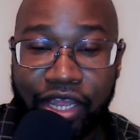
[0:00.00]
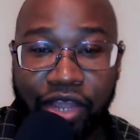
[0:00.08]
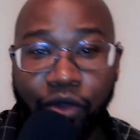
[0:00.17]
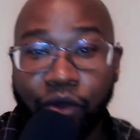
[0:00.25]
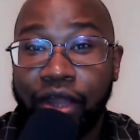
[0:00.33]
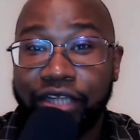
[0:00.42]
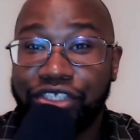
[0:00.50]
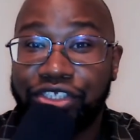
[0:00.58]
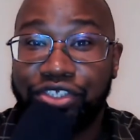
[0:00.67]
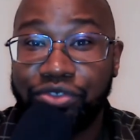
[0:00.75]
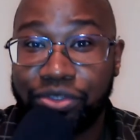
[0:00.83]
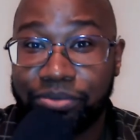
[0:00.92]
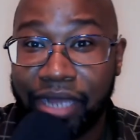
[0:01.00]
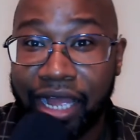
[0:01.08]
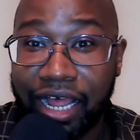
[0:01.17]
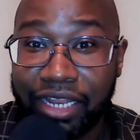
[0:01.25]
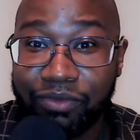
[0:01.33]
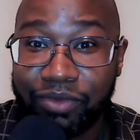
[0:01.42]
or I just do some
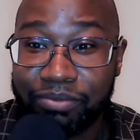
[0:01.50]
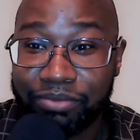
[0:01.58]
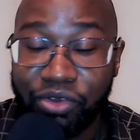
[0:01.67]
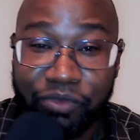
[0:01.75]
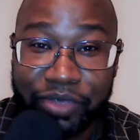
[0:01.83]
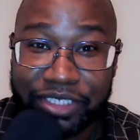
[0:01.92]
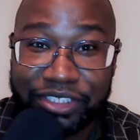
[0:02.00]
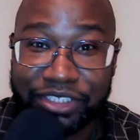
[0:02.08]
Hollywood movies.